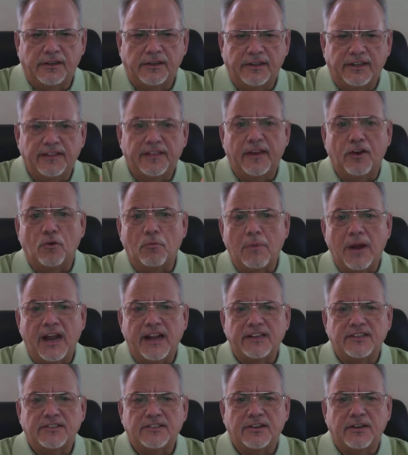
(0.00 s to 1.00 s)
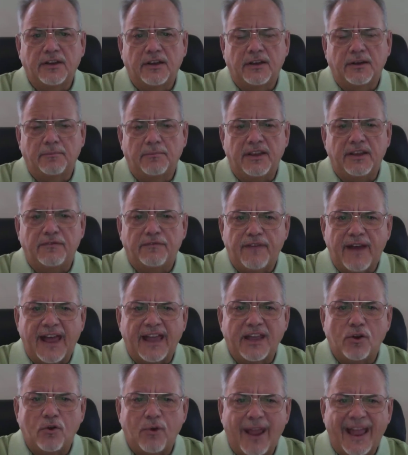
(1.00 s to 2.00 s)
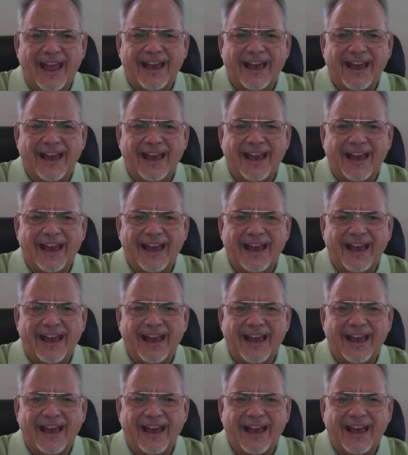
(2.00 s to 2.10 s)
in their minds, be value